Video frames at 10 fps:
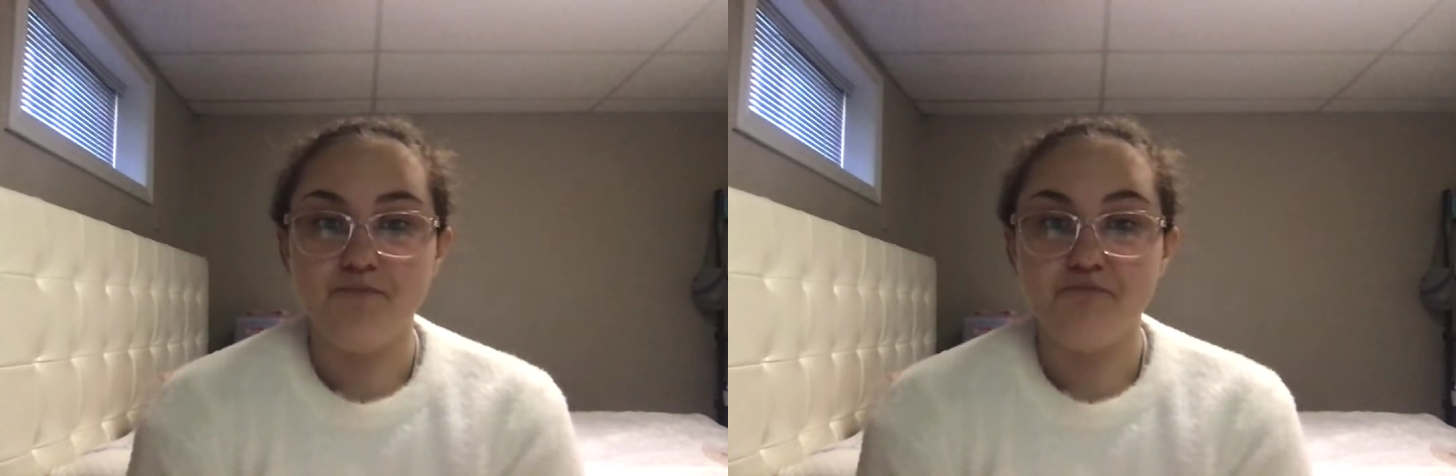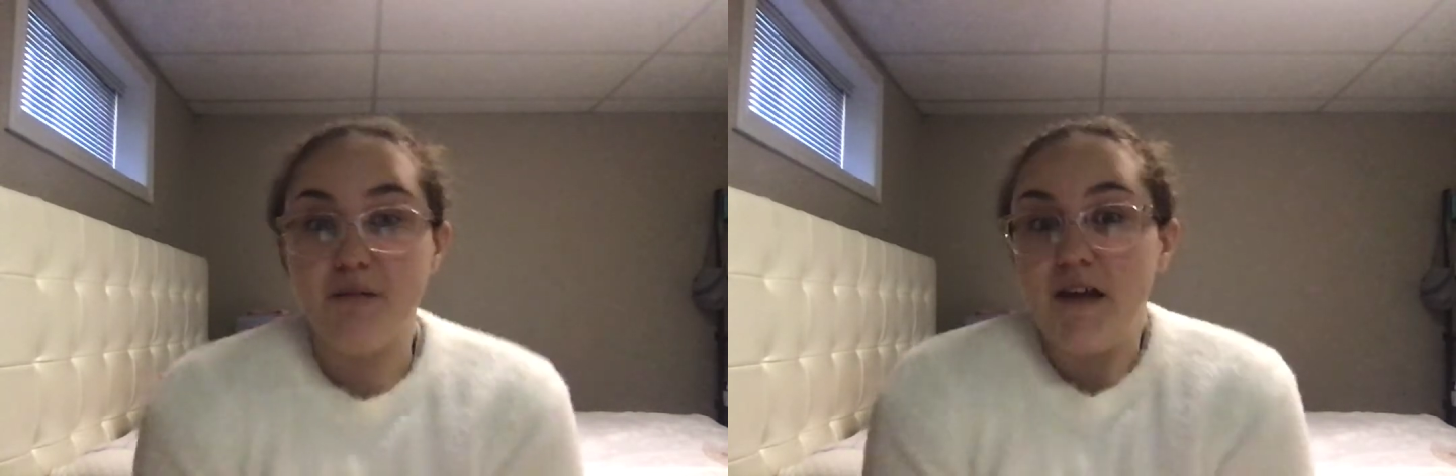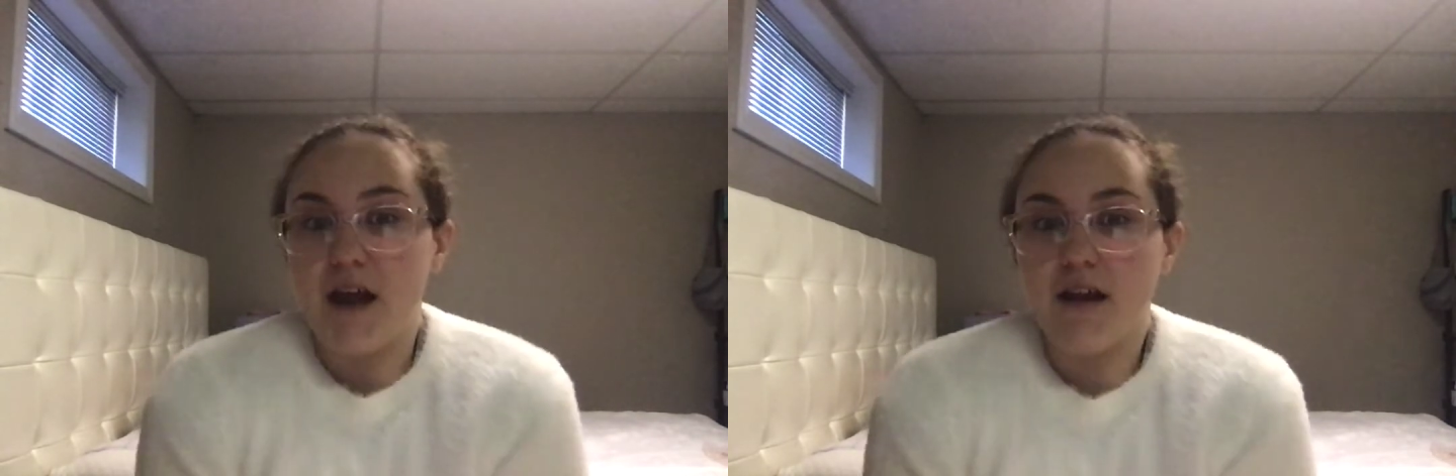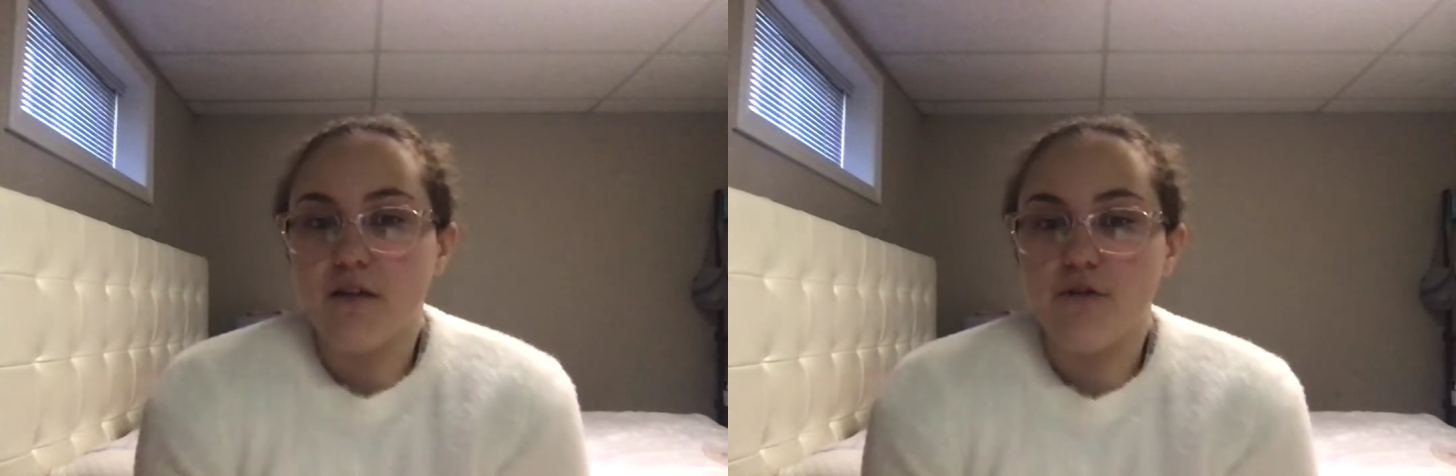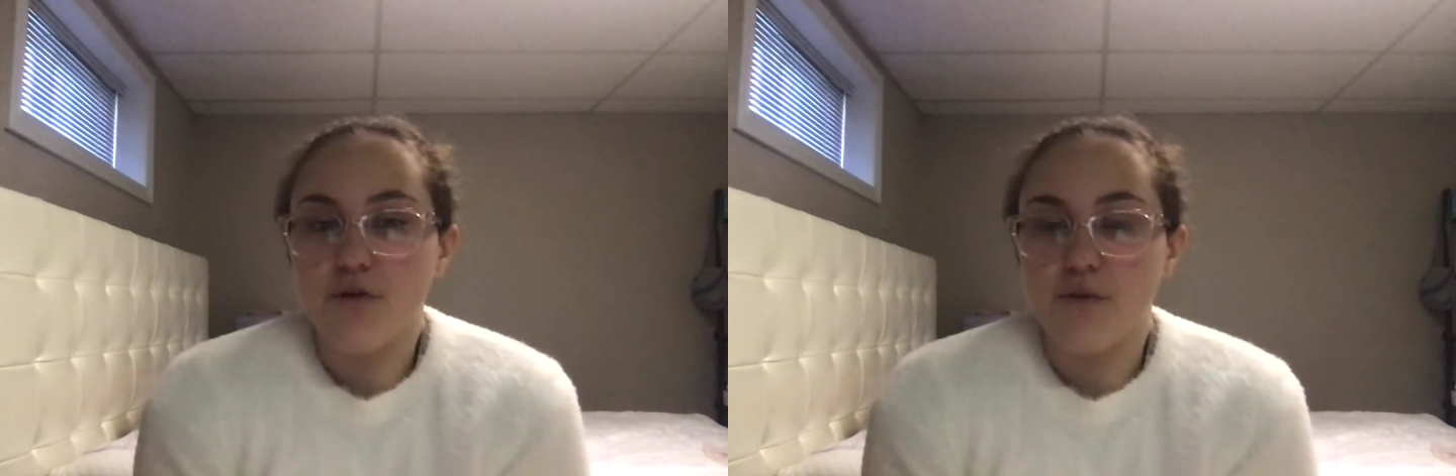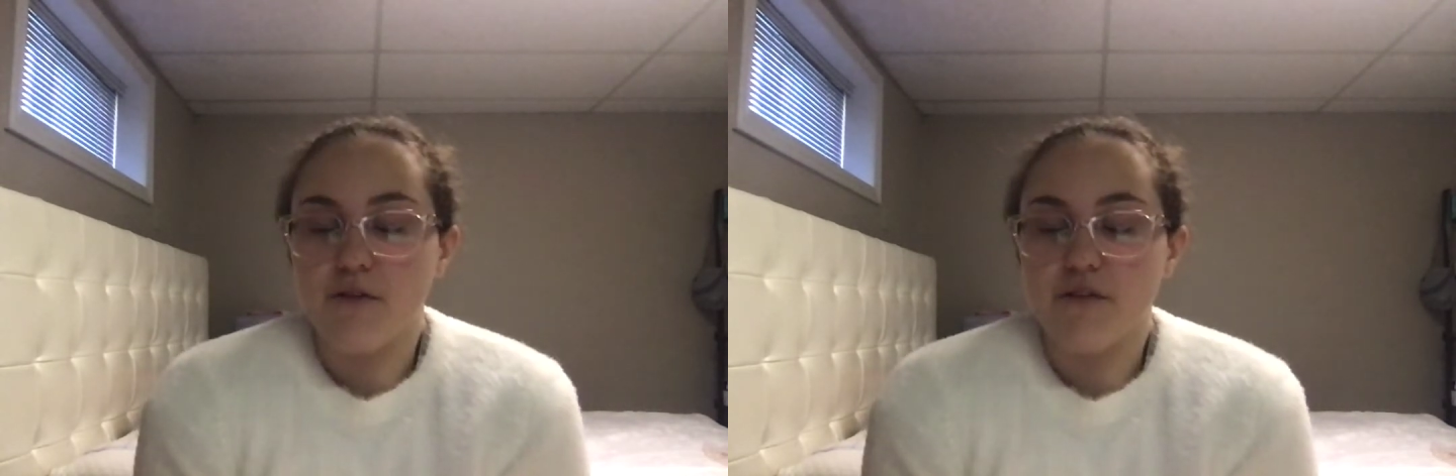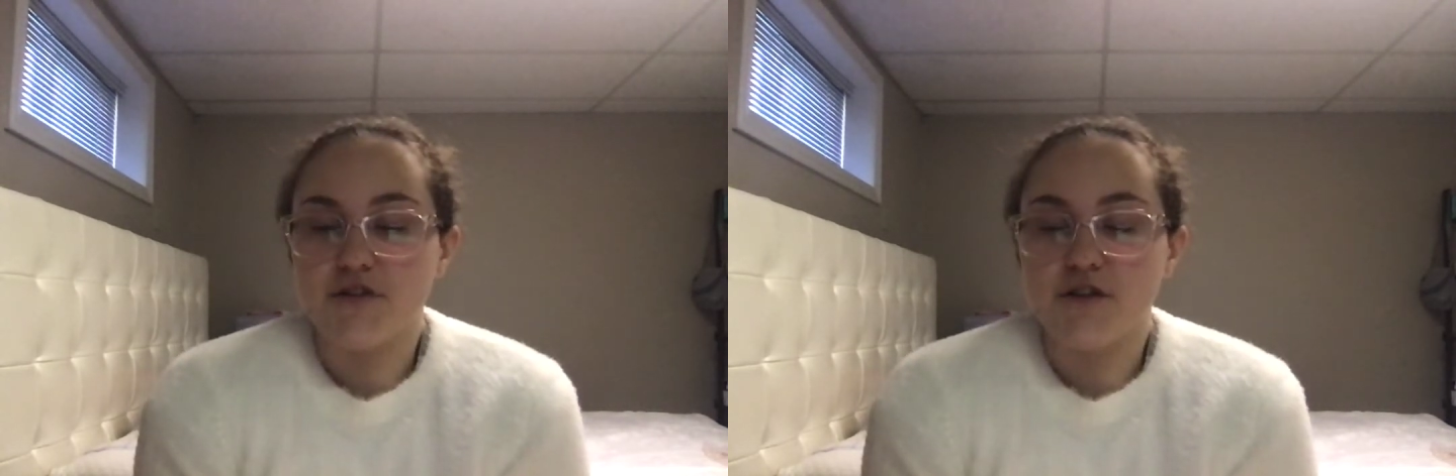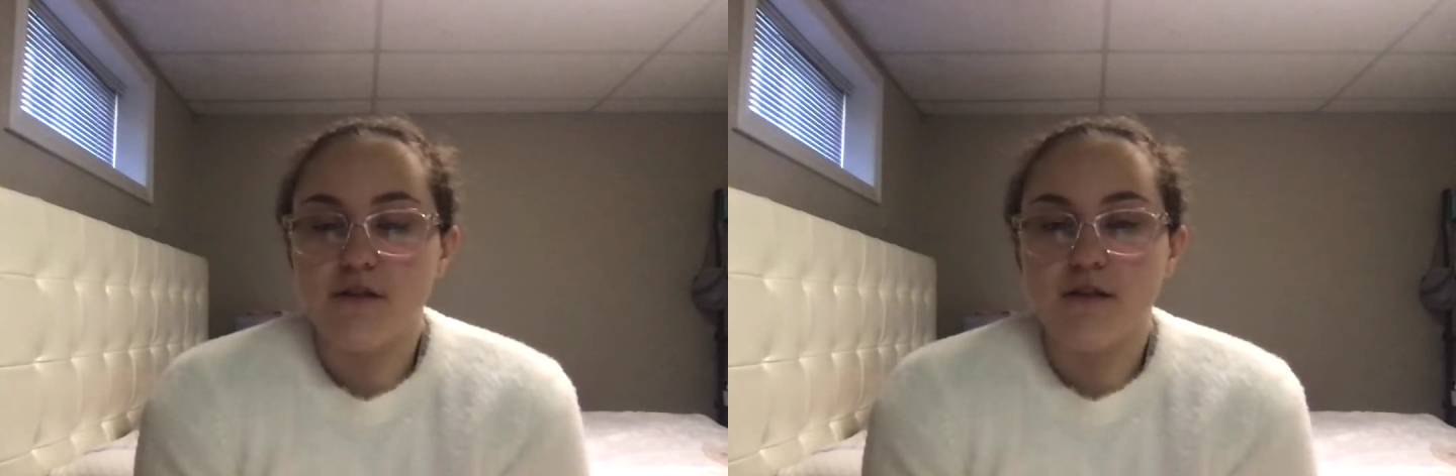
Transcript: be getting these home renovations.